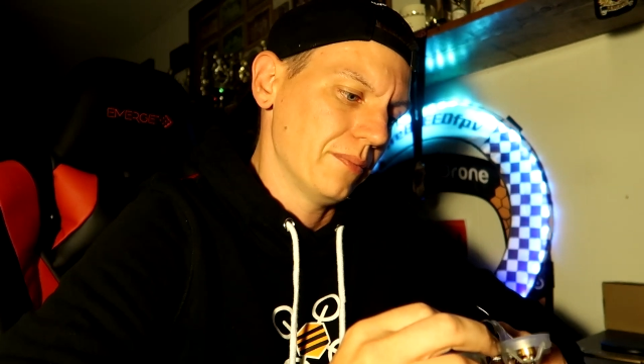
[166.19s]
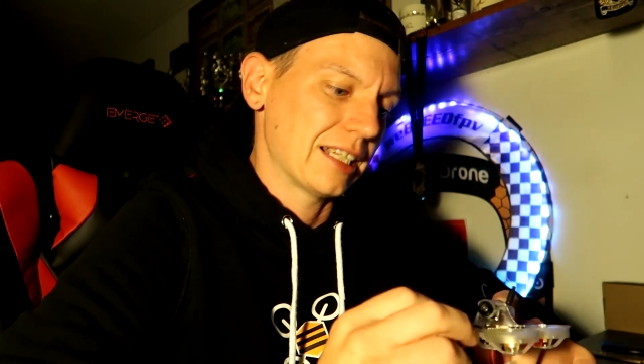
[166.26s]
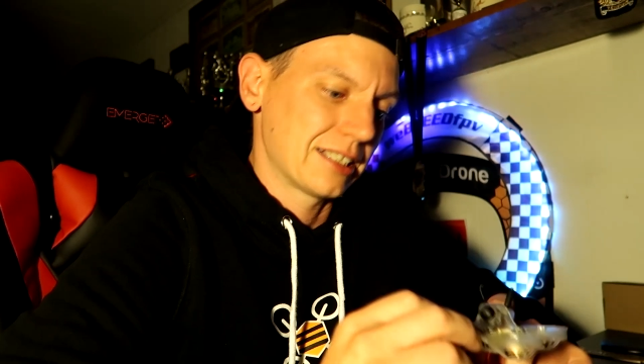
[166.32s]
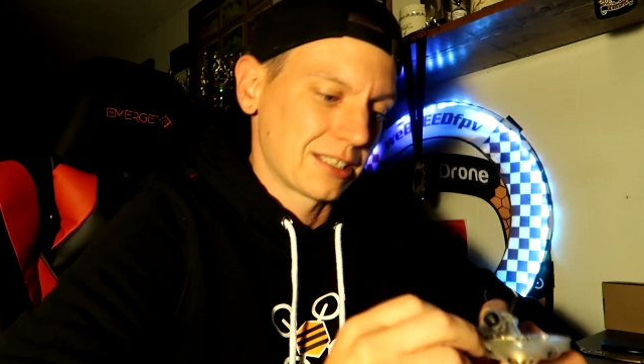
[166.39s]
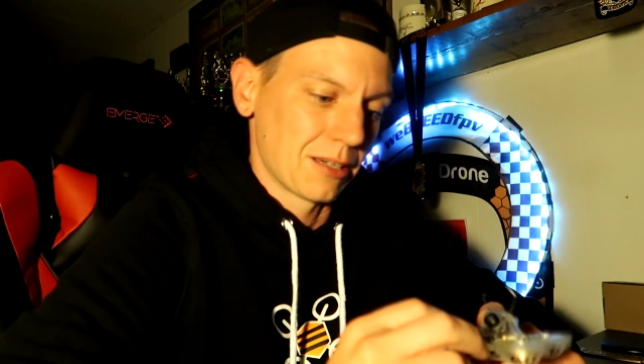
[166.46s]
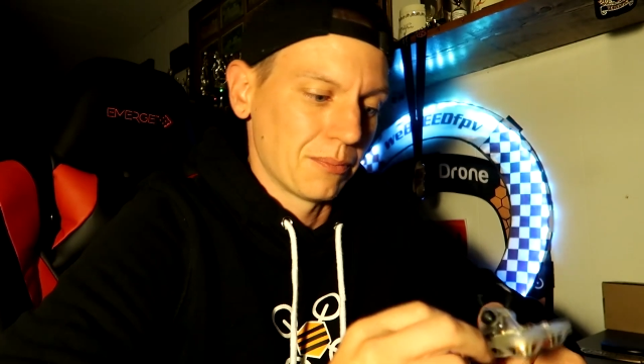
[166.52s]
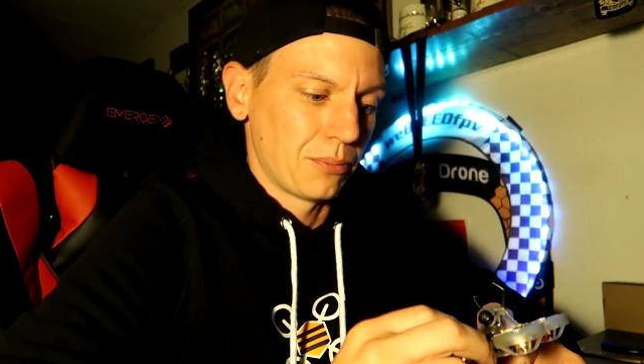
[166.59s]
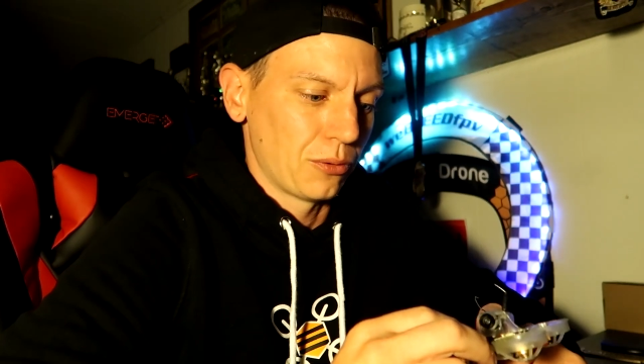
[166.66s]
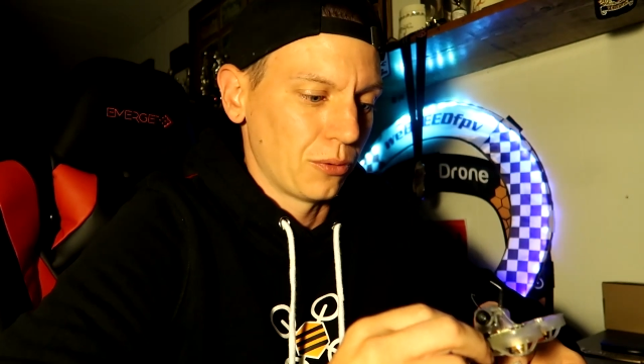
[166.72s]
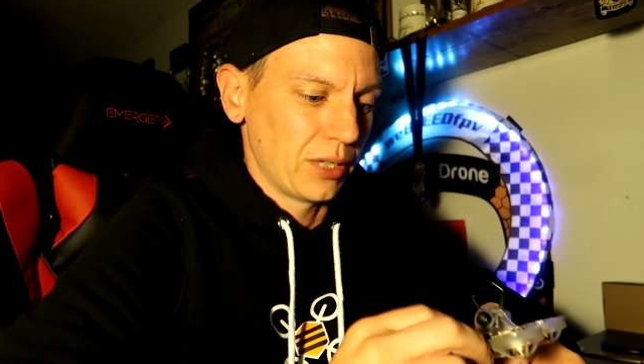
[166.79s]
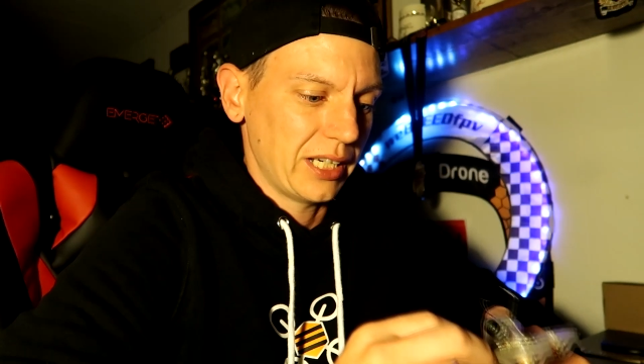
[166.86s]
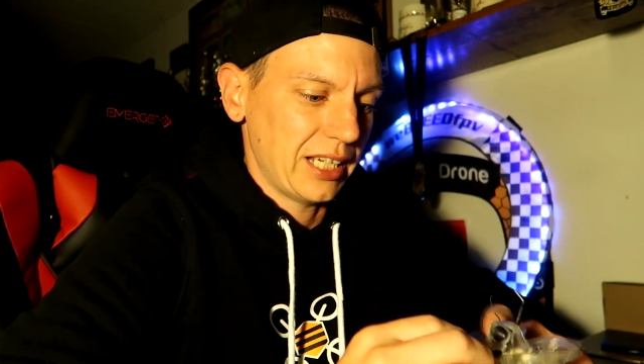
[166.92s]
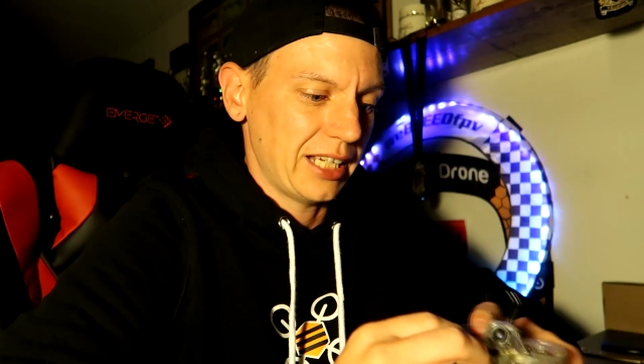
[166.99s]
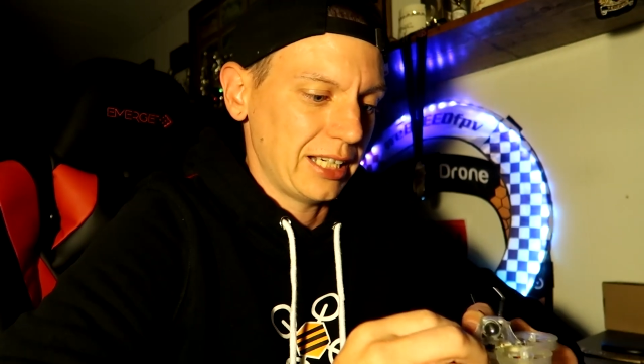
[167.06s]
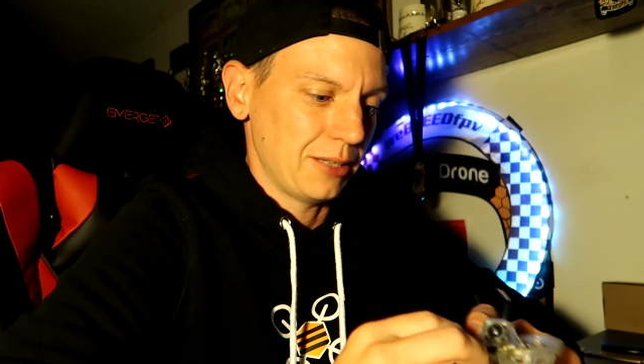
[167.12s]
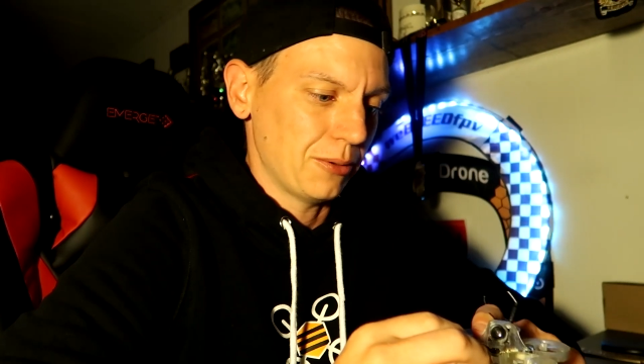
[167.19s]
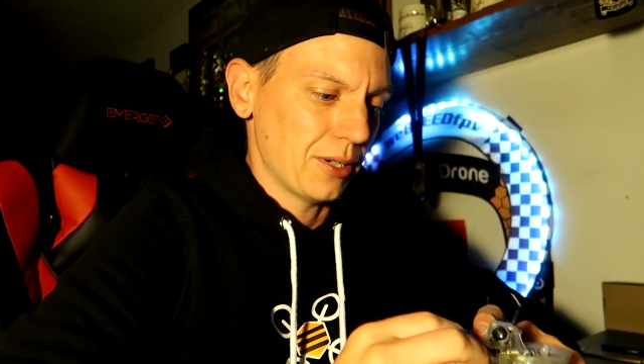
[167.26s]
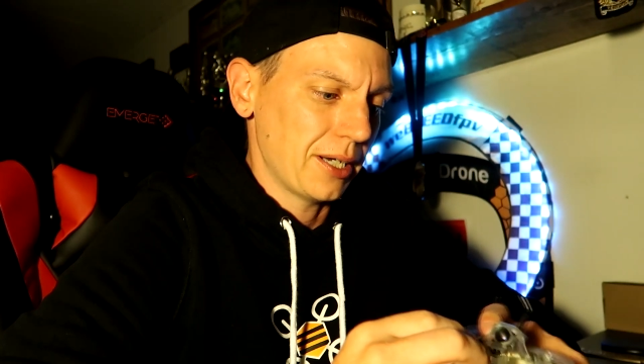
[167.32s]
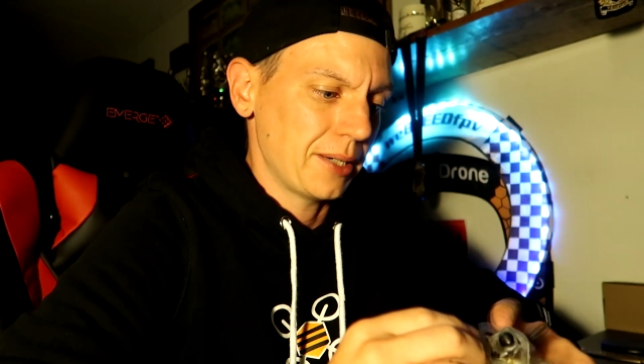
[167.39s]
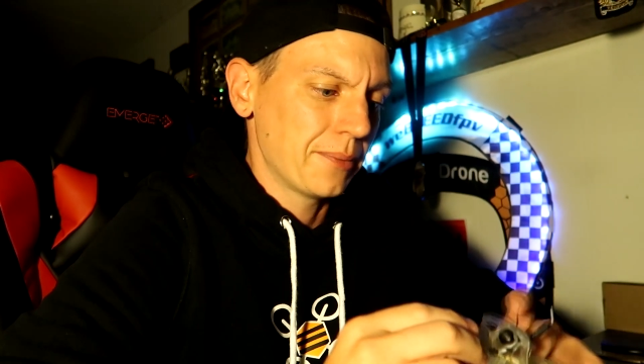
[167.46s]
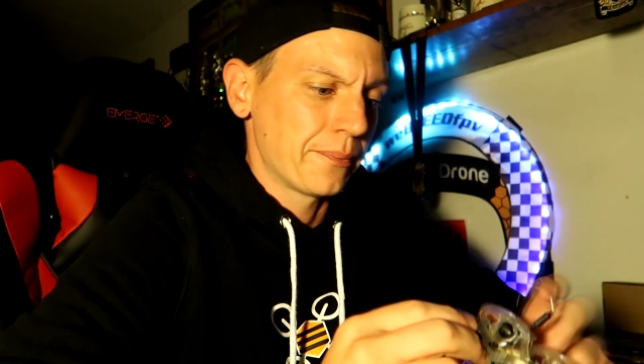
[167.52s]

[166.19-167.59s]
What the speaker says: at some point anyway.